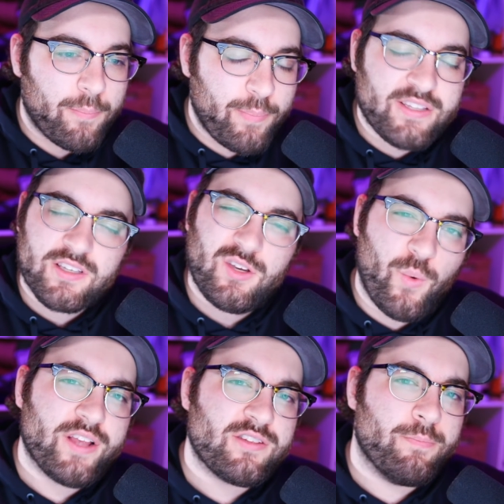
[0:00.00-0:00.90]
basically
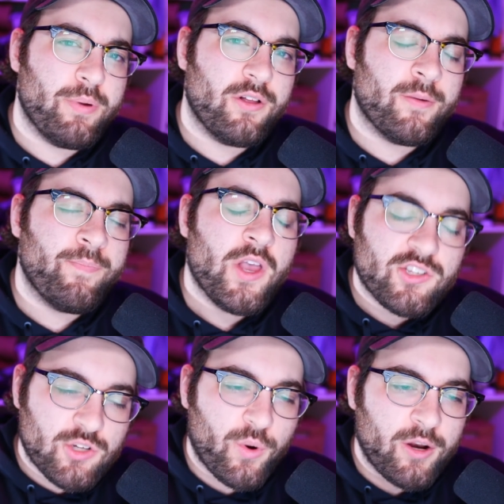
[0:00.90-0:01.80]
ways to build them.
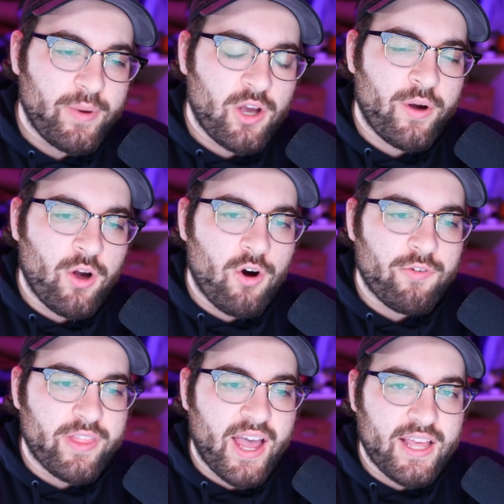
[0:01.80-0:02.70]
So we're going to be going
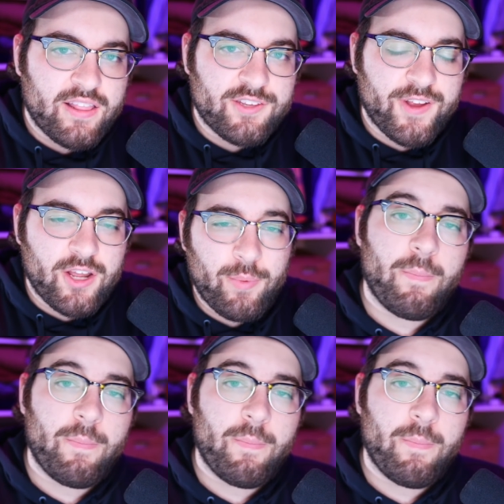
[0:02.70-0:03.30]
over that in this video.